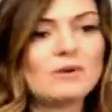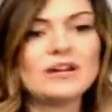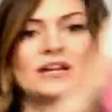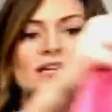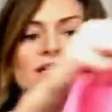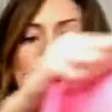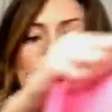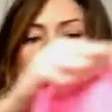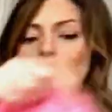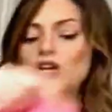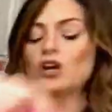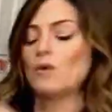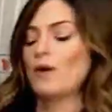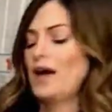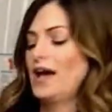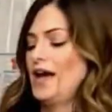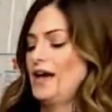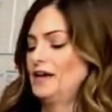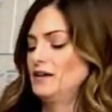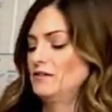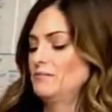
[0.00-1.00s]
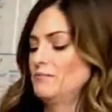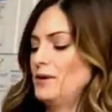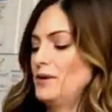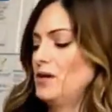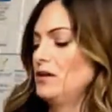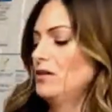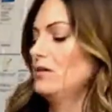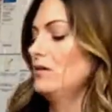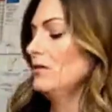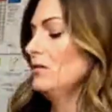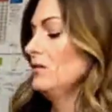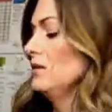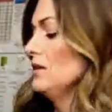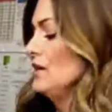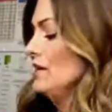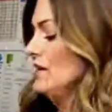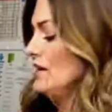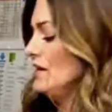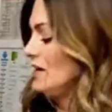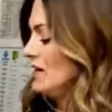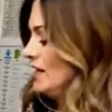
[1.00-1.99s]
we needed to go ahead and peel
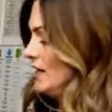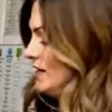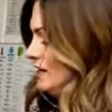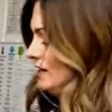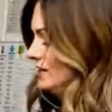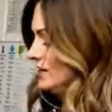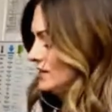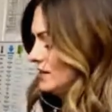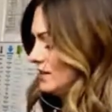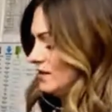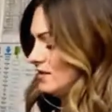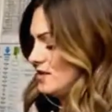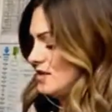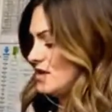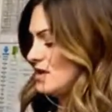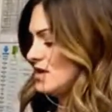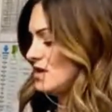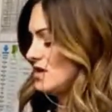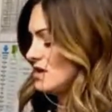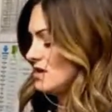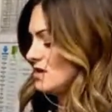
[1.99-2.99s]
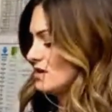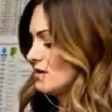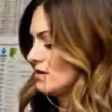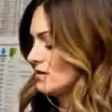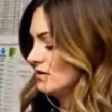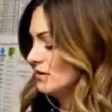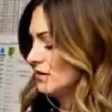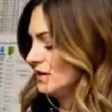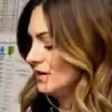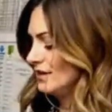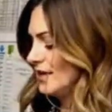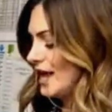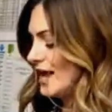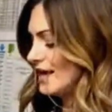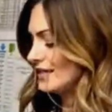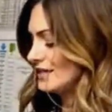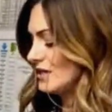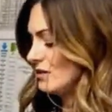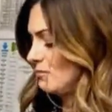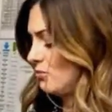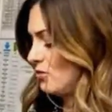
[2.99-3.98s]
is the
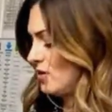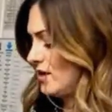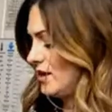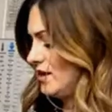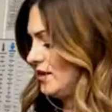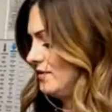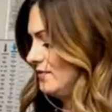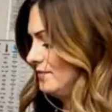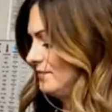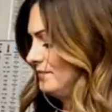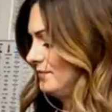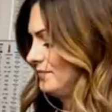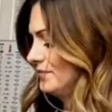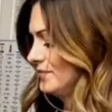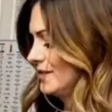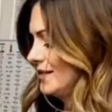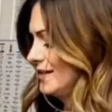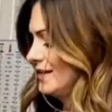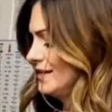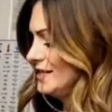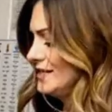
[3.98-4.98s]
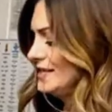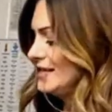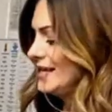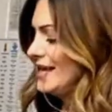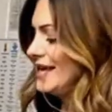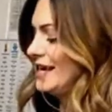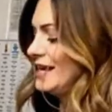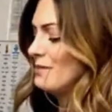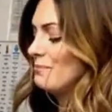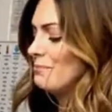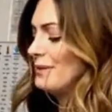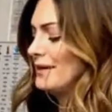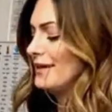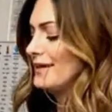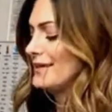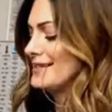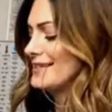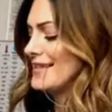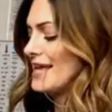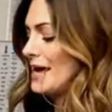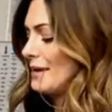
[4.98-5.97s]
ElastiPrint. And it
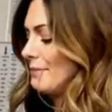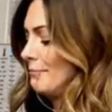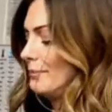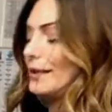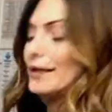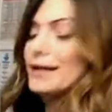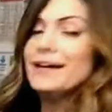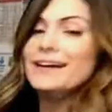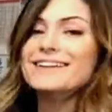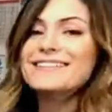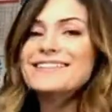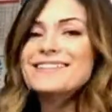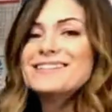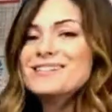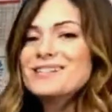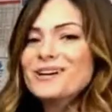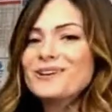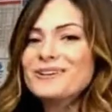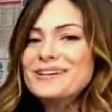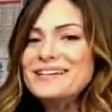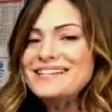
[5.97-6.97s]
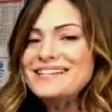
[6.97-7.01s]
peels like butter, so